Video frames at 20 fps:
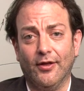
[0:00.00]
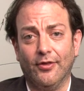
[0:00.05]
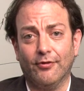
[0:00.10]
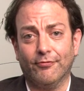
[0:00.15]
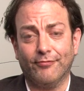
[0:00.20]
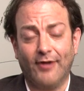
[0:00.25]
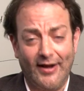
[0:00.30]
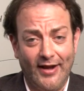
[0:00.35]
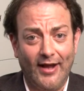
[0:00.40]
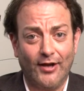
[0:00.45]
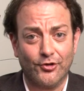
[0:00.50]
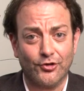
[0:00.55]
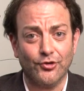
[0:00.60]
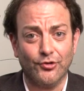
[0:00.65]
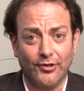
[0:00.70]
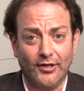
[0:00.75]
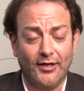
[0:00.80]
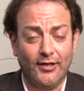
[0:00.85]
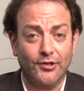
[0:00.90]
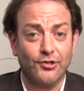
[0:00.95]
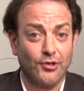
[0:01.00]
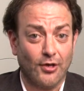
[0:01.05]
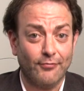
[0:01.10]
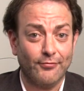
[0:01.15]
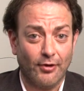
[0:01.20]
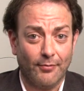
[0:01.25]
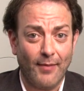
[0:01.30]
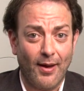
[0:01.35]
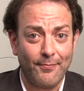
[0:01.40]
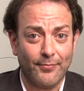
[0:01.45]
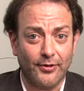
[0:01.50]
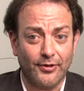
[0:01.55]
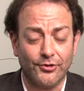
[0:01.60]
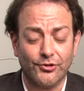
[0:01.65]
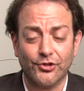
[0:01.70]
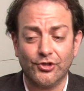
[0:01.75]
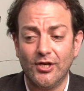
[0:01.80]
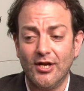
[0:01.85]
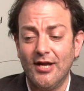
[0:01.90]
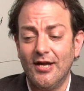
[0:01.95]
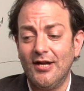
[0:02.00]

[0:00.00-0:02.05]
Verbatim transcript: other financial needs of your members.